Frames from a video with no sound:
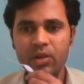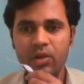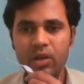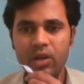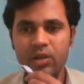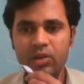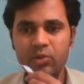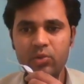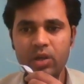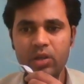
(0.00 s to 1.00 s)

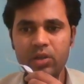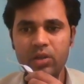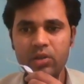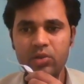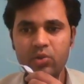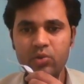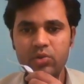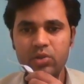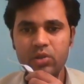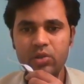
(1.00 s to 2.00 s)
You can
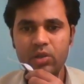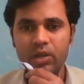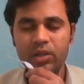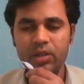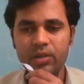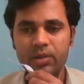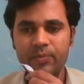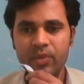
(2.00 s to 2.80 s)
use other